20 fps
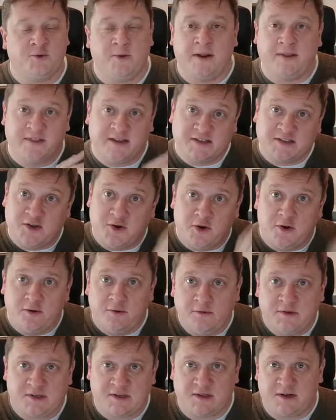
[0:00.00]
doing this
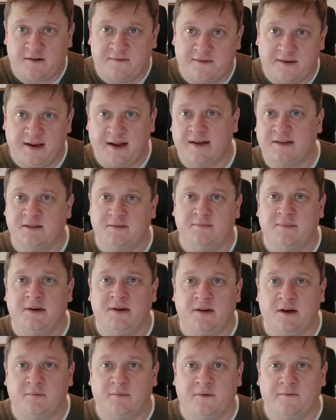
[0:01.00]
new stuff that hasn't
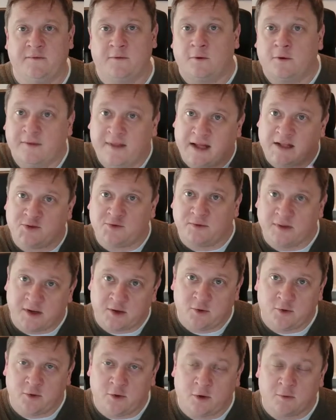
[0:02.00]
been done before, and that's
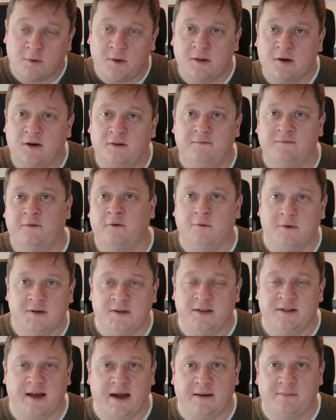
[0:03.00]
really cool. We're looking forward
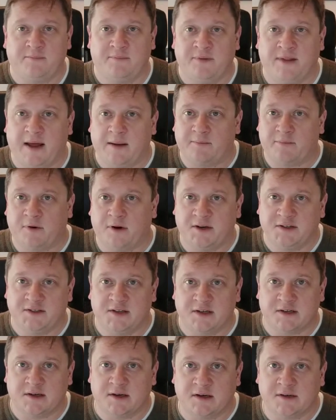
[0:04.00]
to that that
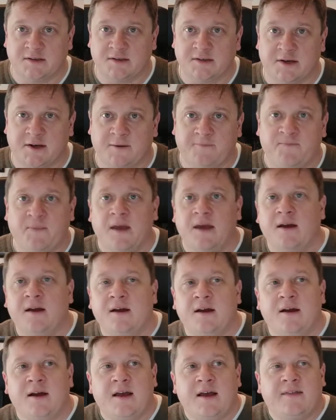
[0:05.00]
project also.
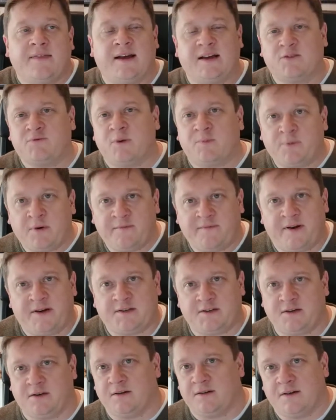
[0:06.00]
That's what
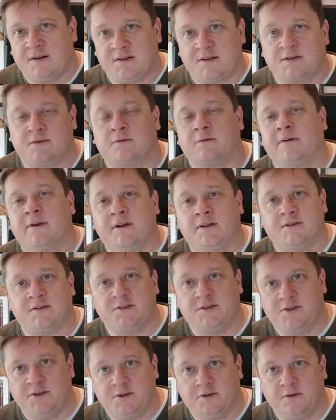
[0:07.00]
professional historians
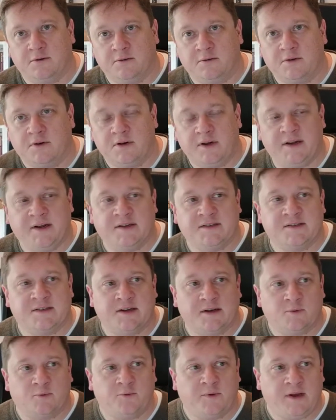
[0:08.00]
do: is
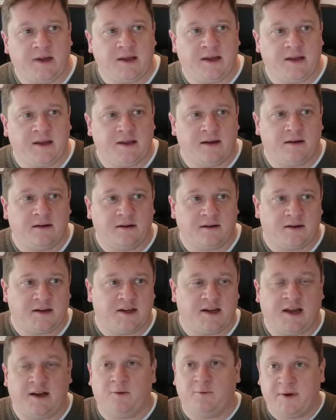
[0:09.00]
that we
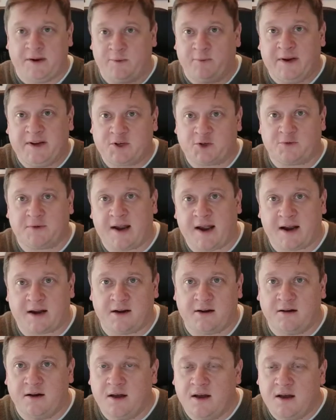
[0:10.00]
we we
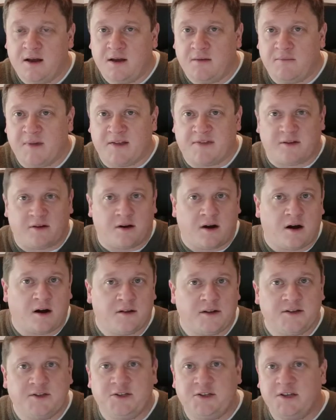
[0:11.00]
track
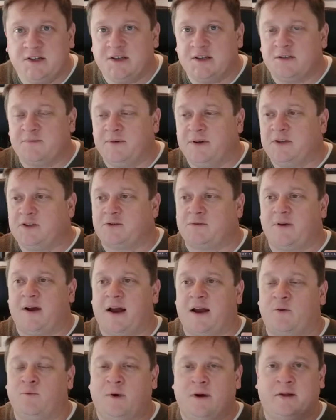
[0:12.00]
methodologies, we
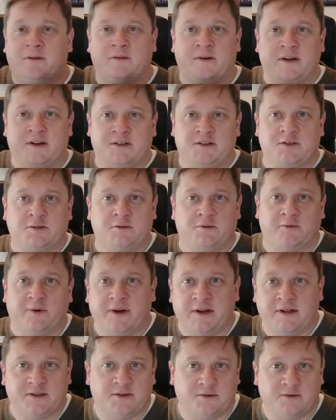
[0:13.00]
track what other
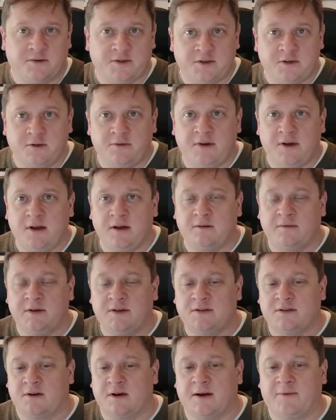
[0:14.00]
historians are doing, we
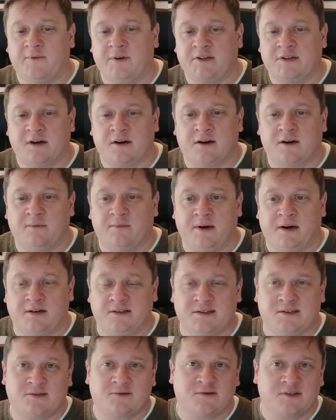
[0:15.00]
track we talk
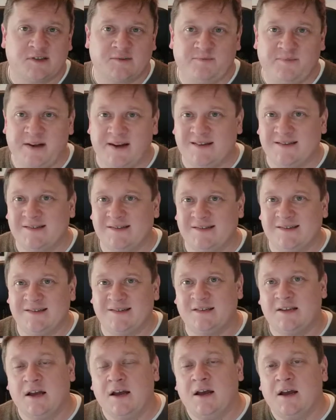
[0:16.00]
about source
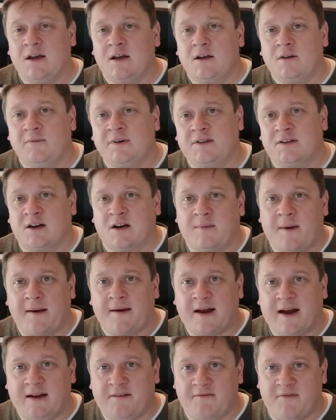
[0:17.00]
bases we talk
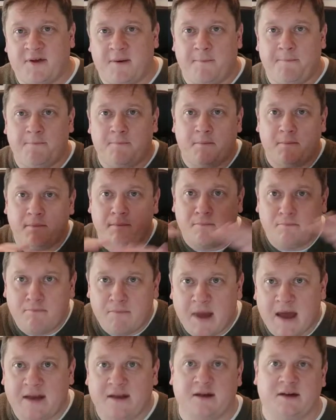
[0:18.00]
about kind of the
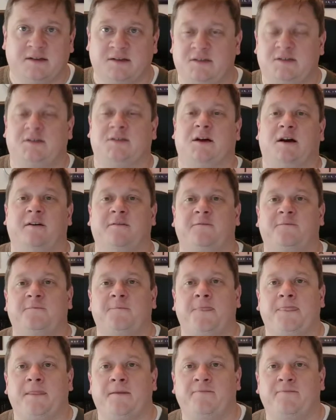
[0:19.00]
meta stuff